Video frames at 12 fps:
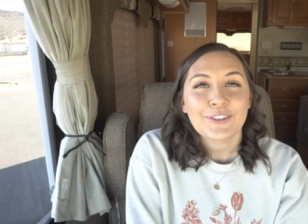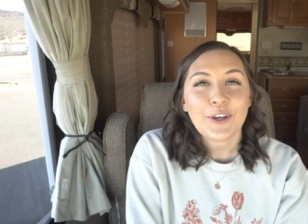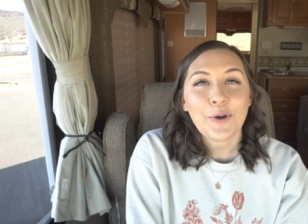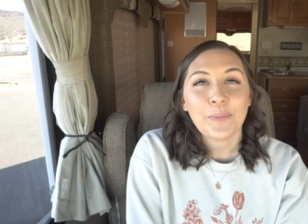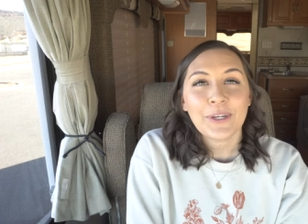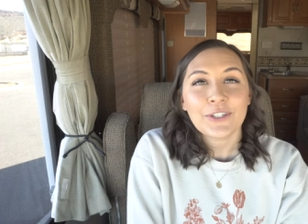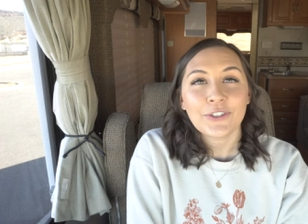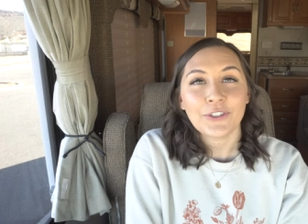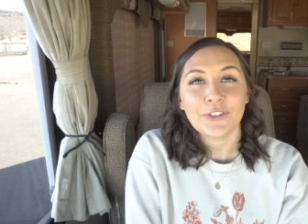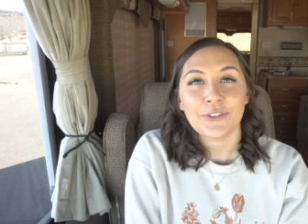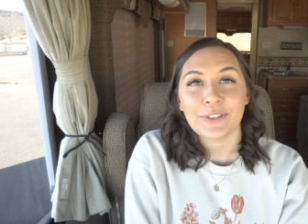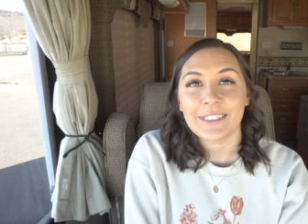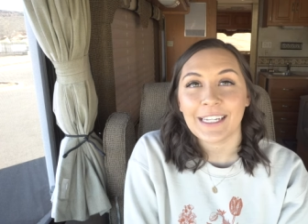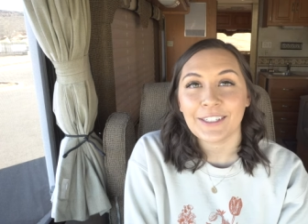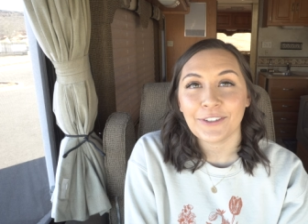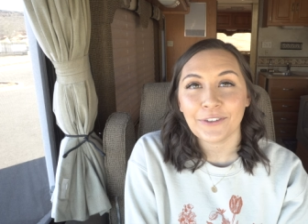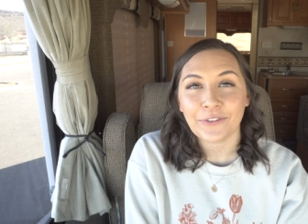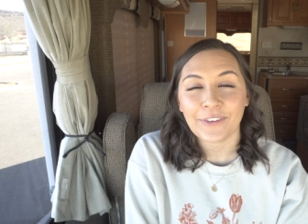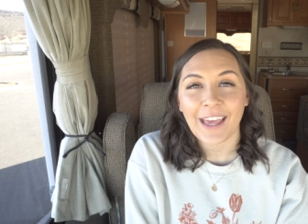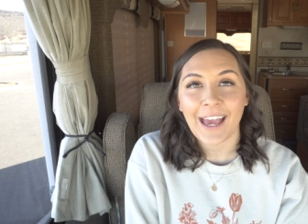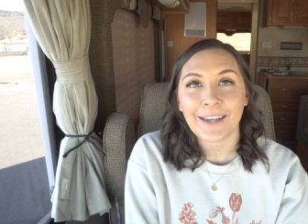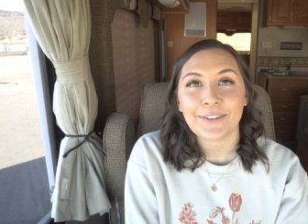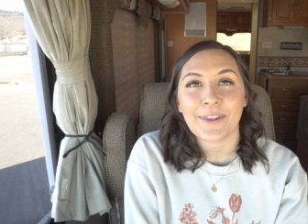So be sure to stay tuned for that.